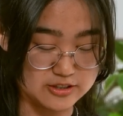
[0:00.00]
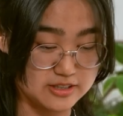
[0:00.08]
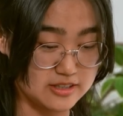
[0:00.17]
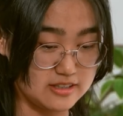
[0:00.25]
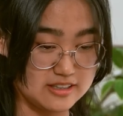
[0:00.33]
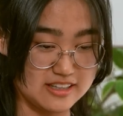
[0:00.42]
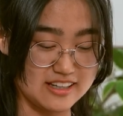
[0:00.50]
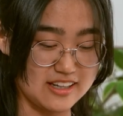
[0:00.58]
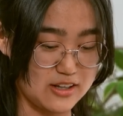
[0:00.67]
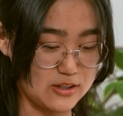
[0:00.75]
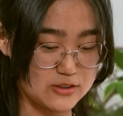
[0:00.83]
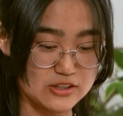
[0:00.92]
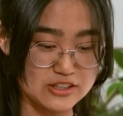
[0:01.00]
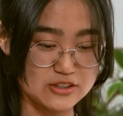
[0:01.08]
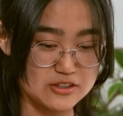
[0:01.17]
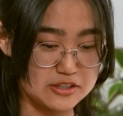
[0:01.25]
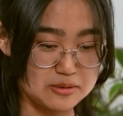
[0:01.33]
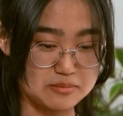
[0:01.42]
looking at the
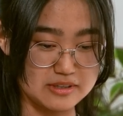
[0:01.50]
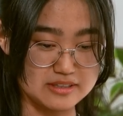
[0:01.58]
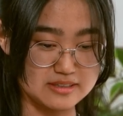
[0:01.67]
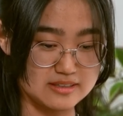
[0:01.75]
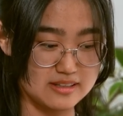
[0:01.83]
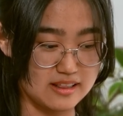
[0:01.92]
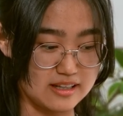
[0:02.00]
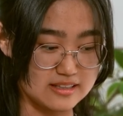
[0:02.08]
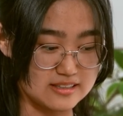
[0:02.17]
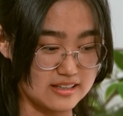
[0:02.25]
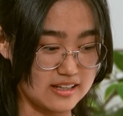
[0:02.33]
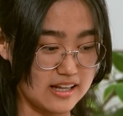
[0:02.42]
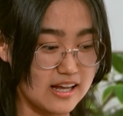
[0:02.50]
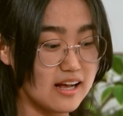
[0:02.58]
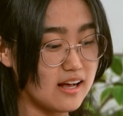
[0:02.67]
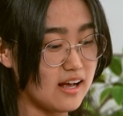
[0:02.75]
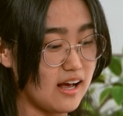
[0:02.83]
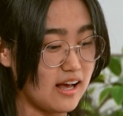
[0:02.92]
curriculum and things like that,
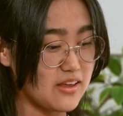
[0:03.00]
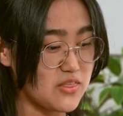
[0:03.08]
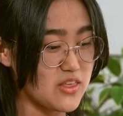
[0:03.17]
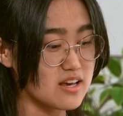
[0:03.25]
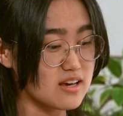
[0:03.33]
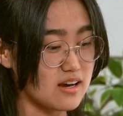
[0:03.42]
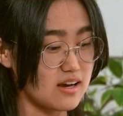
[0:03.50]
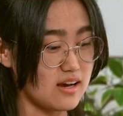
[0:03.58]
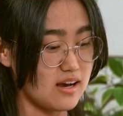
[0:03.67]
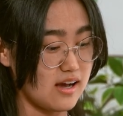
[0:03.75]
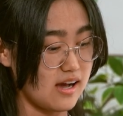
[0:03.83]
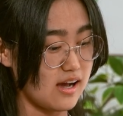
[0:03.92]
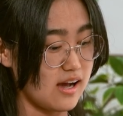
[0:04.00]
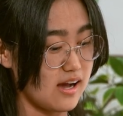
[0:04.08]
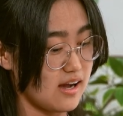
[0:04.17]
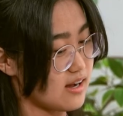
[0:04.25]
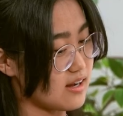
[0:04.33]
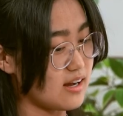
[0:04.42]
I think
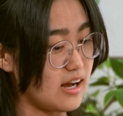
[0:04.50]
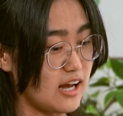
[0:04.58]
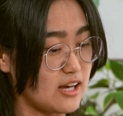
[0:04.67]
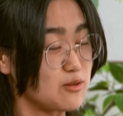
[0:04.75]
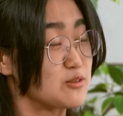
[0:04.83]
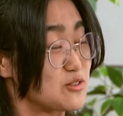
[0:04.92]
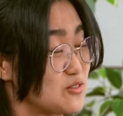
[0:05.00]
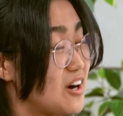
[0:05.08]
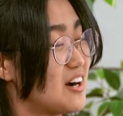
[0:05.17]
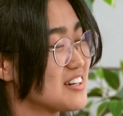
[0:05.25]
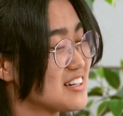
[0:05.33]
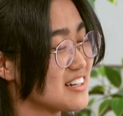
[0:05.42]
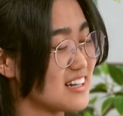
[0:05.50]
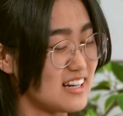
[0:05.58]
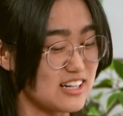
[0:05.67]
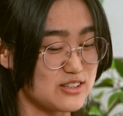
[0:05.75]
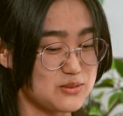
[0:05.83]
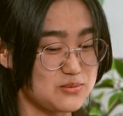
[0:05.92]
I was wrong.
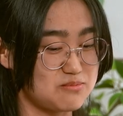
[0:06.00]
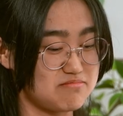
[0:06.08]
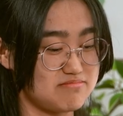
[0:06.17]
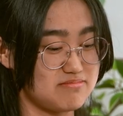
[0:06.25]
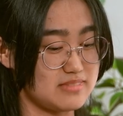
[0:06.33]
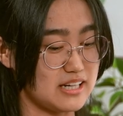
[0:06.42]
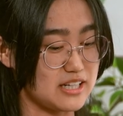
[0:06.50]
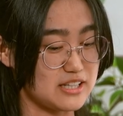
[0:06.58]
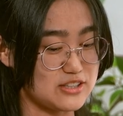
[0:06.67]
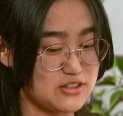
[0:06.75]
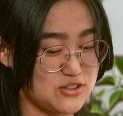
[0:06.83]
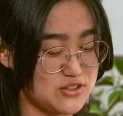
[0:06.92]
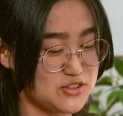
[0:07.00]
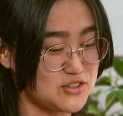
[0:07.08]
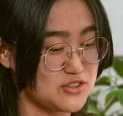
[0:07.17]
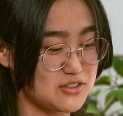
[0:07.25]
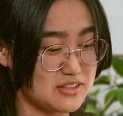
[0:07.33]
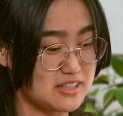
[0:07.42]
I
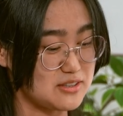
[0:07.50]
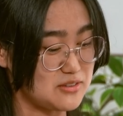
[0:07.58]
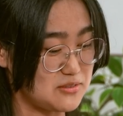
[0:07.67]
should have